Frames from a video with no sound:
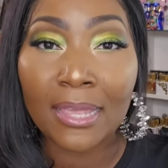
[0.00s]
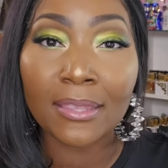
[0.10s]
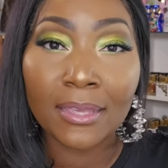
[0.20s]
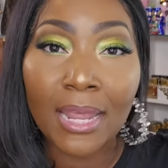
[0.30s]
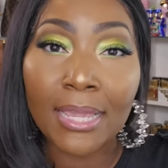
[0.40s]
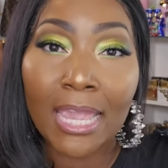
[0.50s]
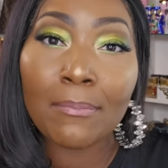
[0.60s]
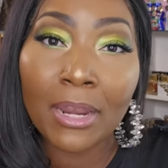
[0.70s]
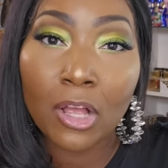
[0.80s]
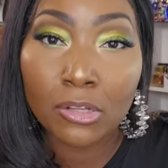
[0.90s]
And then I
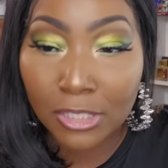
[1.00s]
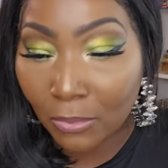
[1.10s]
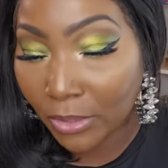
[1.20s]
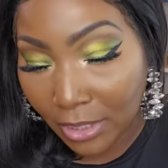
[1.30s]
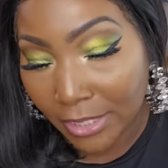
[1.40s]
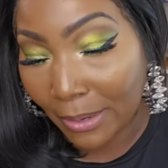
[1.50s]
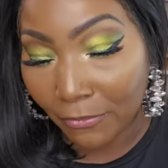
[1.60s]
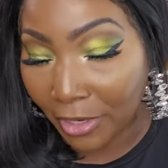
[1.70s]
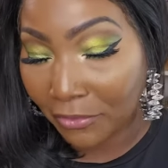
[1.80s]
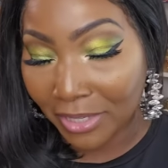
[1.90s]
came out of Ulta with the
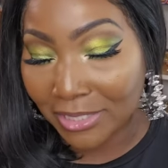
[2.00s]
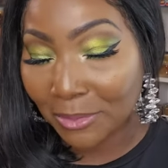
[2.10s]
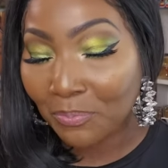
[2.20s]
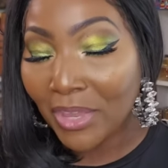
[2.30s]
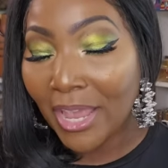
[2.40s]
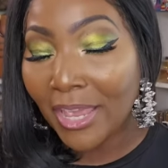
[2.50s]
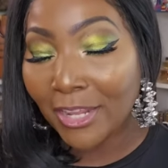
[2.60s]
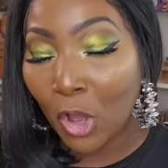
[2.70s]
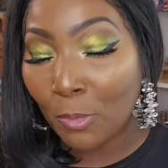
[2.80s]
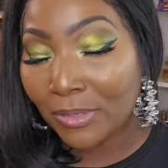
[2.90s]
damn fragrance.
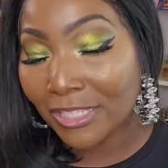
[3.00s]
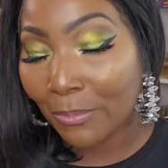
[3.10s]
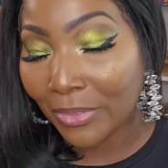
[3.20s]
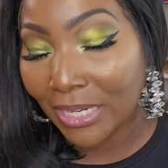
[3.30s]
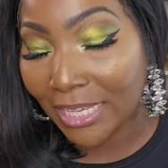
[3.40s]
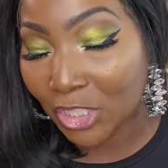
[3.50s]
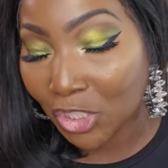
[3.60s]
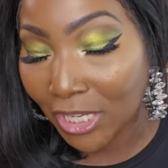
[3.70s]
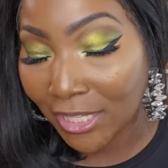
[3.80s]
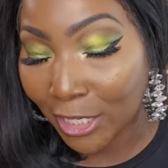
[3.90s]
It opens up with
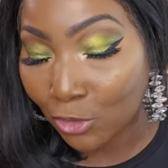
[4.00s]
lychee.